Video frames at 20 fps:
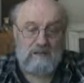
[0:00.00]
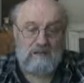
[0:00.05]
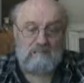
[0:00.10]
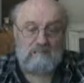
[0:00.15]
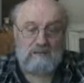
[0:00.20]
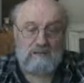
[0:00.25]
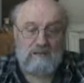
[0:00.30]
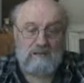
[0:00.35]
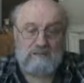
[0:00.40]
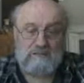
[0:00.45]

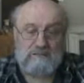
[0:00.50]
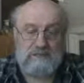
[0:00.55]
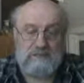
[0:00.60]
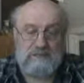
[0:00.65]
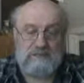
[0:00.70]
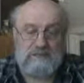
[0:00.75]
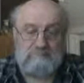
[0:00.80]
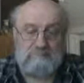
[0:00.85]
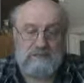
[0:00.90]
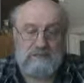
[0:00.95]

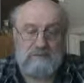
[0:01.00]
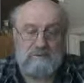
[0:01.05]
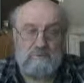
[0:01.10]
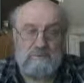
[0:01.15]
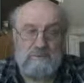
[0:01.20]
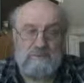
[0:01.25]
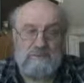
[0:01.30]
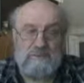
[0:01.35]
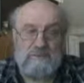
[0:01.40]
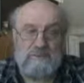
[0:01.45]
process by
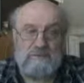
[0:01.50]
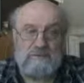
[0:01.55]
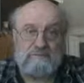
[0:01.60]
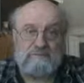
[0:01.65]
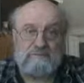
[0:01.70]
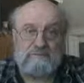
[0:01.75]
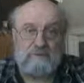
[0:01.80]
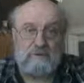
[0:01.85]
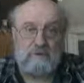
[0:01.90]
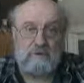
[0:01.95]
which the
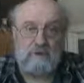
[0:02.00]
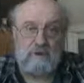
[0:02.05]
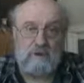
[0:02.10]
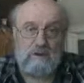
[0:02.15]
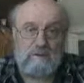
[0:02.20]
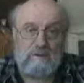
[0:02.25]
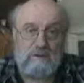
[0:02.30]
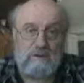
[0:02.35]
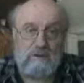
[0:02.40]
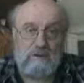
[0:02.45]

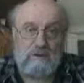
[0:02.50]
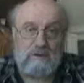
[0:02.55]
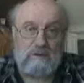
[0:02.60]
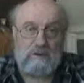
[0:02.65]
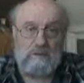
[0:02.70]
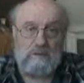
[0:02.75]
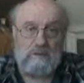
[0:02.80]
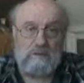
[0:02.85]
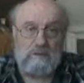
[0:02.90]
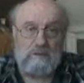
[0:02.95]
form
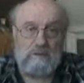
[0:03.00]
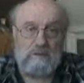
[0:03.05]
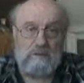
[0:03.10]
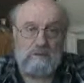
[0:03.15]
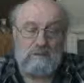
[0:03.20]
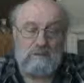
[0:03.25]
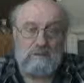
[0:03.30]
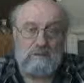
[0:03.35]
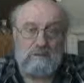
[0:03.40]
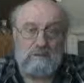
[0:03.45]

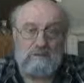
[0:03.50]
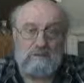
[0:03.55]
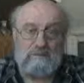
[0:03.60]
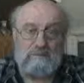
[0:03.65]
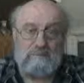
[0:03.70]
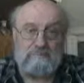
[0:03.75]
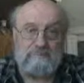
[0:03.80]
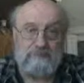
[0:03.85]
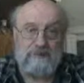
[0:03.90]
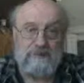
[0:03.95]
is
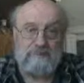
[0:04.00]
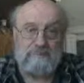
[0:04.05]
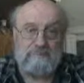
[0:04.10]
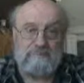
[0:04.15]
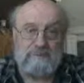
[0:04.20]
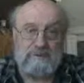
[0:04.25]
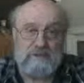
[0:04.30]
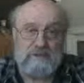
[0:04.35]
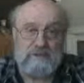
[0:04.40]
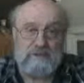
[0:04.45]

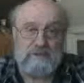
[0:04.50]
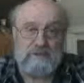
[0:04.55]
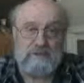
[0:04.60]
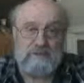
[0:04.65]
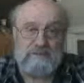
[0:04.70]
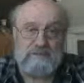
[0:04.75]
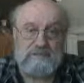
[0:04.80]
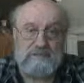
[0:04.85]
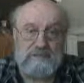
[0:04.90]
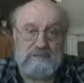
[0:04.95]
emancipating
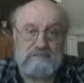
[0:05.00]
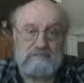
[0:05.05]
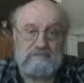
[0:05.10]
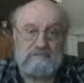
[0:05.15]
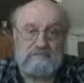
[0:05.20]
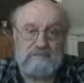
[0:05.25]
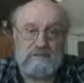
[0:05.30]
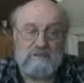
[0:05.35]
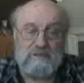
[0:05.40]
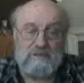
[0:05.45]
itself
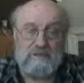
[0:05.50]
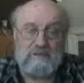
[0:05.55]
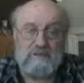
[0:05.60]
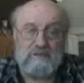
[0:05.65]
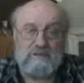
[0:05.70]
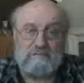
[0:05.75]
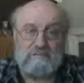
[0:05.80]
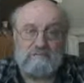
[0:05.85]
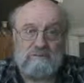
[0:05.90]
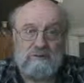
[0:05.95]

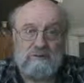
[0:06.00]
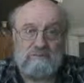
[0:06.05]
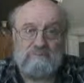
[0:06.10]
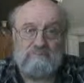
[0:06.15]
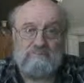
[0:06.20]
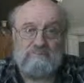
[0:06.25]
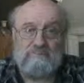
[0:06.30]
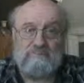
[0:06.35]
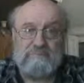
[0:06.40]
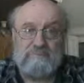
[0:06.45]

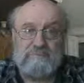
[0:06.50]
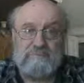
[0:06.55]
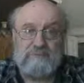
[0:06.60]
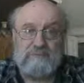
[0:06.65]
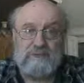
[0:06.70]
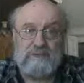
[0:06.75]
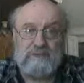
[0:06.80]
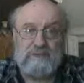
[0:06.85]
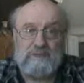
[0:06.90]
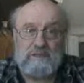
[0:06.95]
from
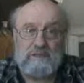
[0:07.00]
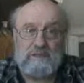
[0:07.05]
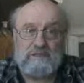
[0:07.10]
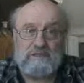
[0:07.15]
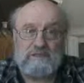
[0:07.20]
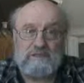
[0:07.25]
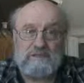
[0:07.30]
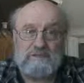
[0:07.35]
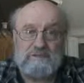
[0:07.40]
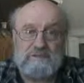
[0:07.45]
the legal
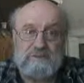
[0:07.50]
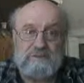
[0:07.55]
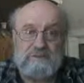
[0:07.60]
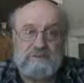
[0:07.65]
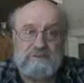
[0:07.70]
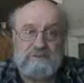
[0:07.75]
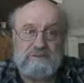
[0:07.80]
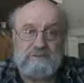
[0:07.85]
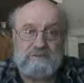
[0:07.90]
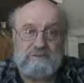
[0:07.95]

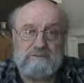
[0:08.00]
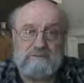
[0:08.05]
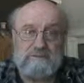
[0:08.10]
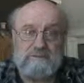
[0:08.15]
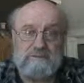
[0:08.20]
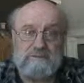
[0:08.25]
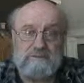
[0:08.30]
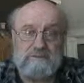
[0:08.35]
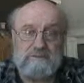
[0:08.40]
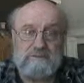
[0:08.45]
restrictions.
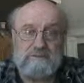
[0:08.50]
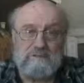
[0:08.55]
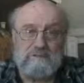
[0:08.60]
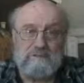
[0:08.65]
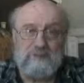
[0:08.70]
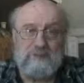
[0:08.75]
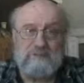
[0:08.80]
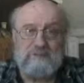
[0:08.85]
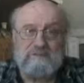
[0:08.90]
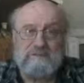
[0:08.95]

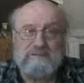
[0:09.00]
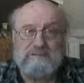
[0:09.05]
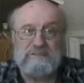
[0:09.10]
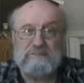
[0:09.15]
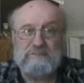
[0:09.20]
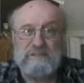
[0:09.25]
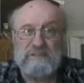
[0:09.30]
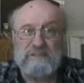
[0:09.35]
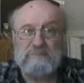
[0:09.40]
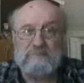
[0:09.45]
Now, how is this
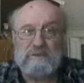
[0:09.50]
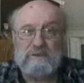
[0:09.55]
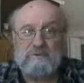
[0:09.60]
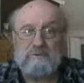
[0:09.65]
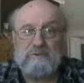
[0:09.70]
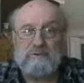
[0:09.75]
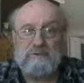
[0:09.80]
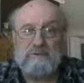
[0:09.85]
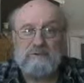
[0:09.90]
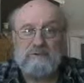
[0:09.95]
happening?
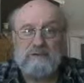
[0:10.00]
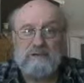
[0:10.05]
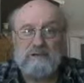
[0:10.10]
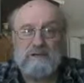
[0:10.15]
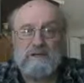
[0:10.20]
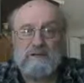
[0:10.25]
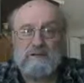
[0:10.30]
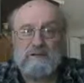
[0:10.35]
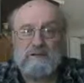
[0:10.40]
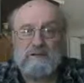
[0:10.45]
What's going
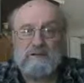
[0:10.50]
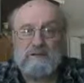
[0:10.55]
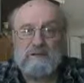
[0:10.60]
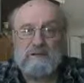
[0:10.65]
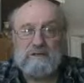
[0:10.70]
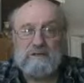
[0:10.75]
on here?